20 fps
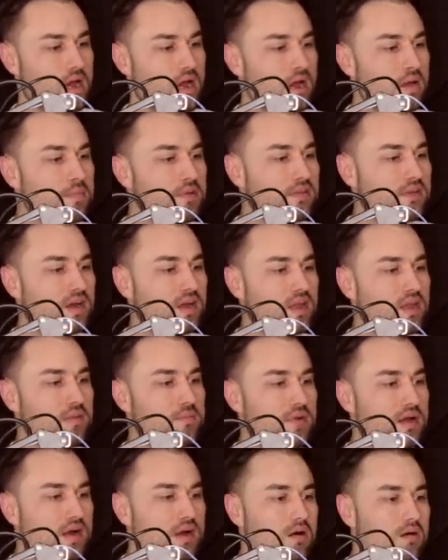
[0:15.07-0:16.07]
I'm going to be talking
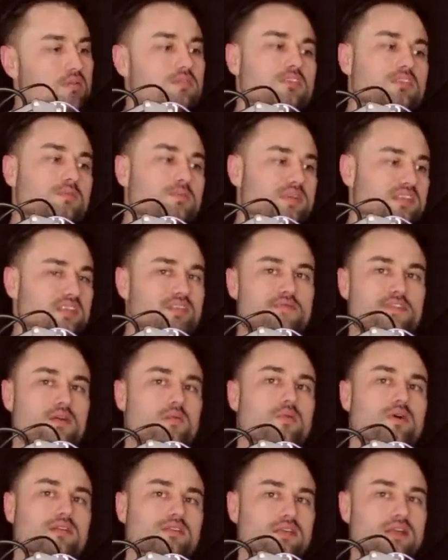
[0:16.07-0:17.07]
about
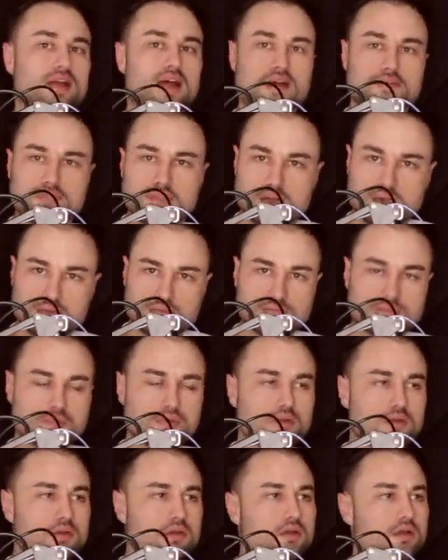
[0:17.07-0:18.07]
specific ones that I've done.
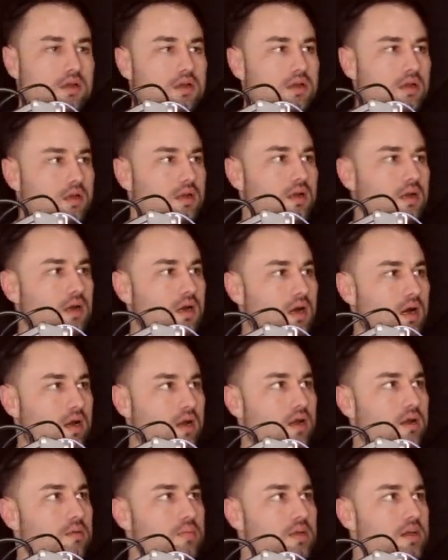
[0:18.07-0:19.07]

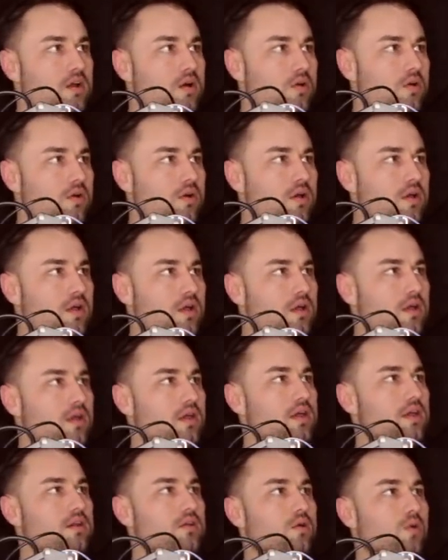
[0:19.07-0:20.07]
I'm going to be going
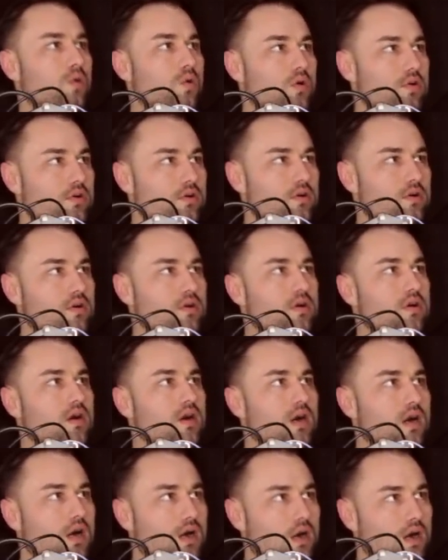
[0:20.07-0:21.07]
in order
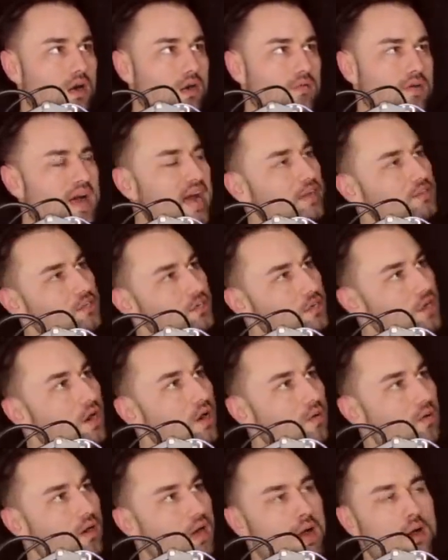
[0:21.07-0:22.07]
of, actually,
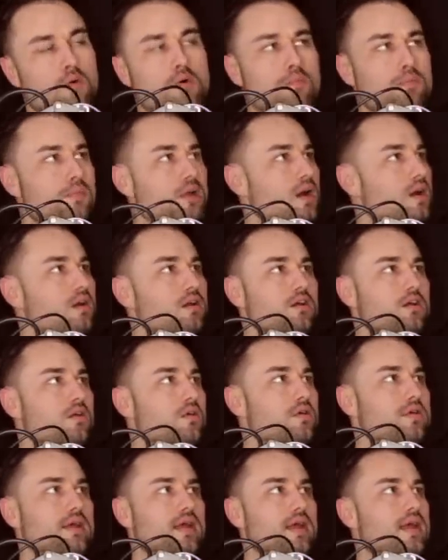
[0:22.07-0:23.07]
no, I'm not going to
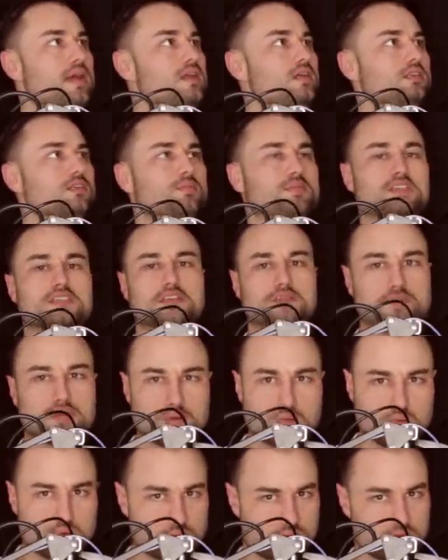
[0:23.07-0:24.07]
go in any
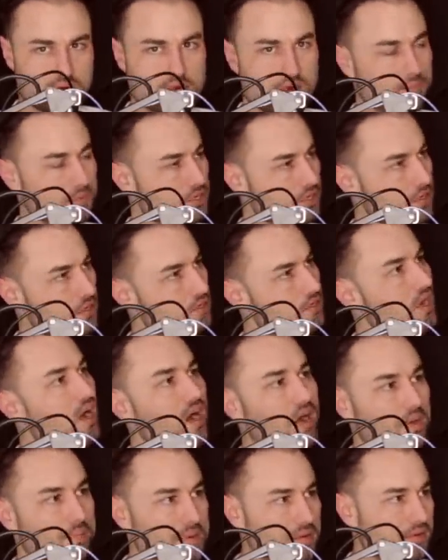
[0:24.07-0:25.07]
specific order. I'm just going to
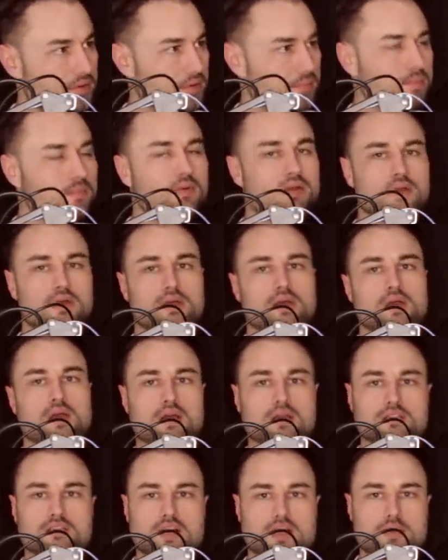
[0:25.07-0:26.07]
talk about them.
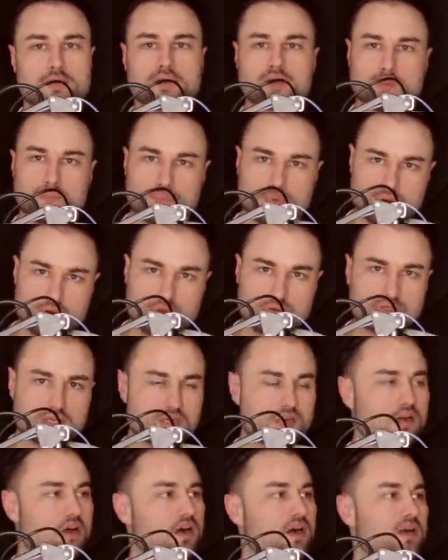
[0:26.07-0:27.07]
I'm going to talk about the pros
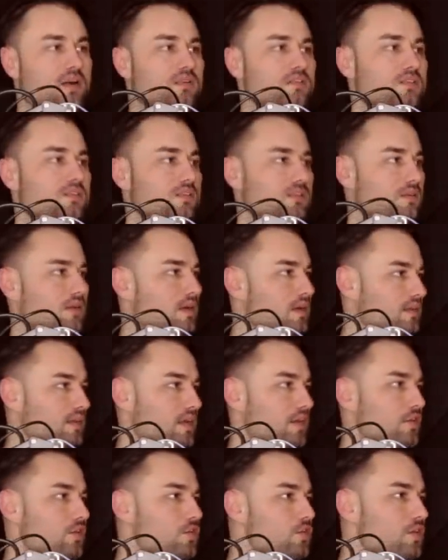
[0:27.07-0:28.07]
and cons.
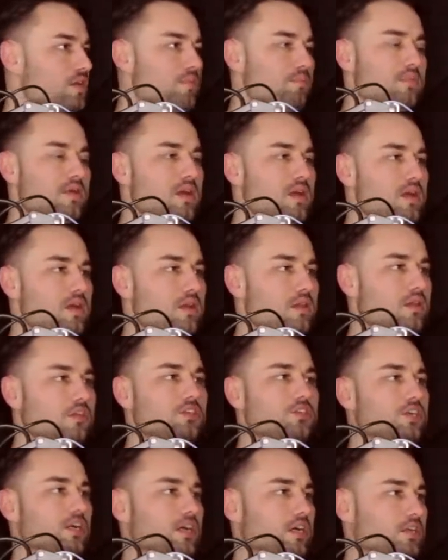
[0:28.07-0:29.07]
Then you can be the
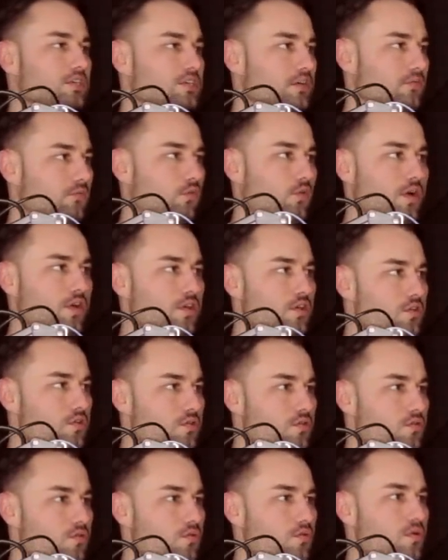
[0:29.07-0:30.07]
judge of what
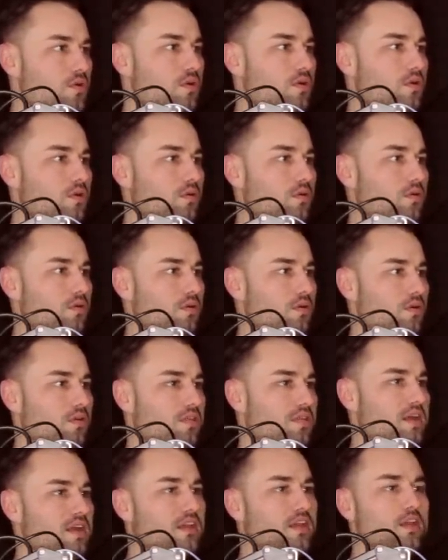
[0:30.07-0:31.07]
you
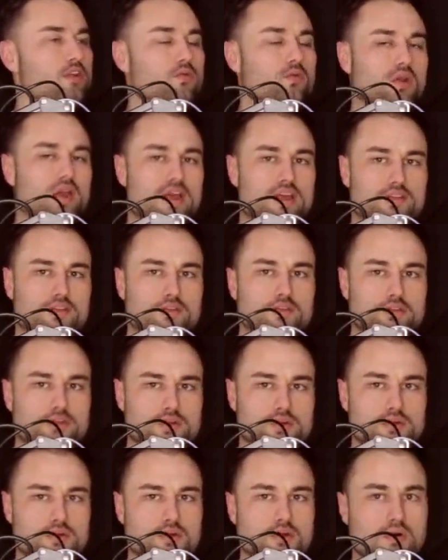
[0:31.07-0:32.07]
think that you would like to
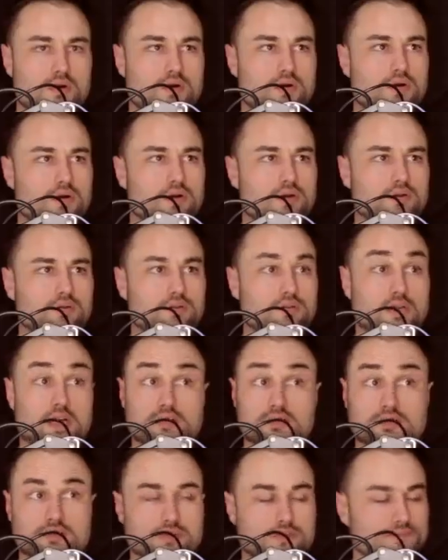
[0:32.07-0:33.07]
do or
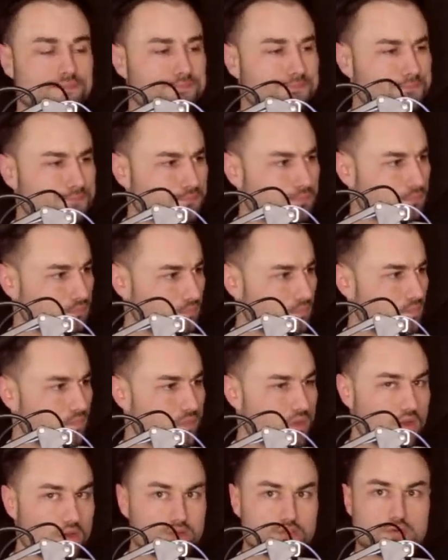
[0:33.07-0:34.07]
not to do.
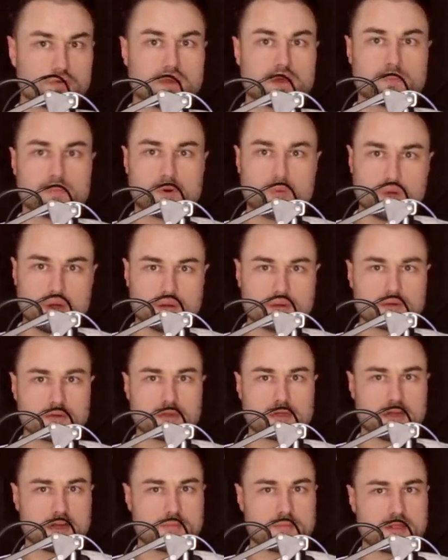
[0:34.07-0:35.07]
So number one,
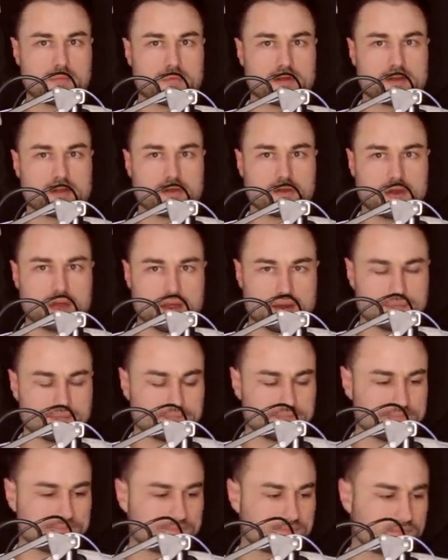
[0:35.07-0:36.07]
how to make money online.
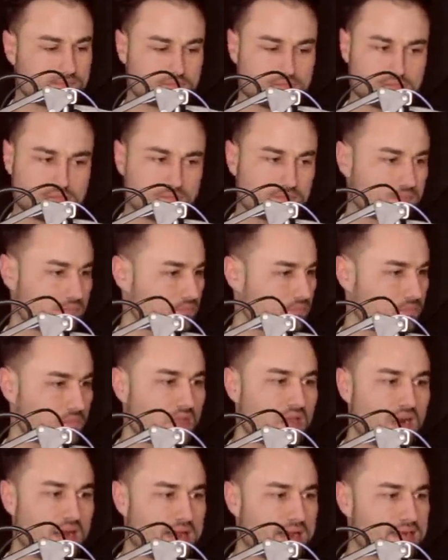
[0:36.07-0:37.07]

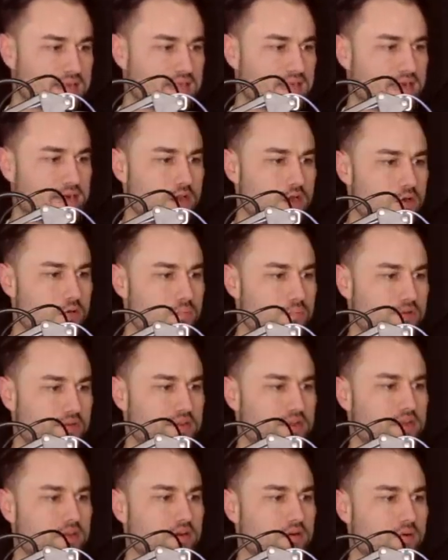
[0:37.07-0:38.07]
Like I said, no
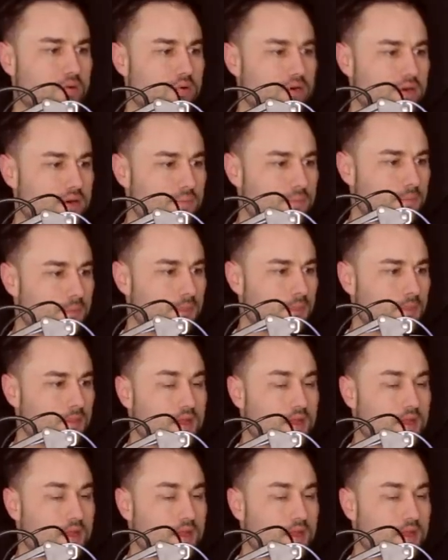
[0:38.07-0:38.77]
particular order.